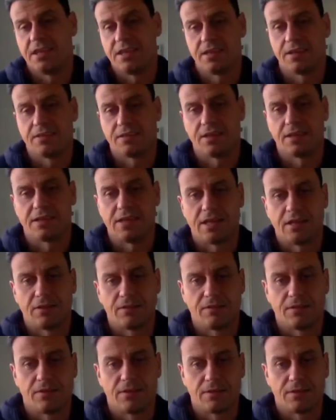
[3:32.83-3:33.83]

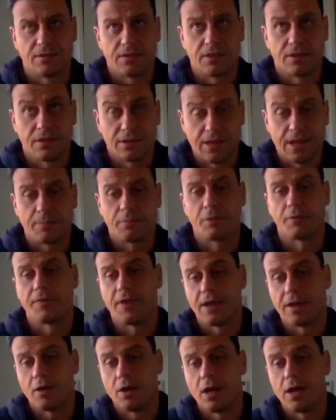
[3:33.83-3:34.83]
enabler of
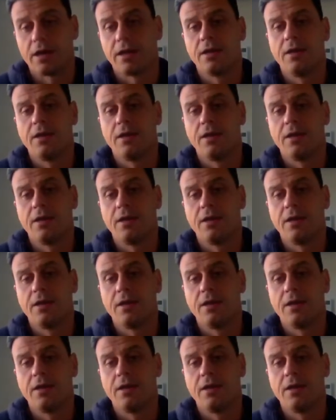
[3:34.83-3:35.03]
AI.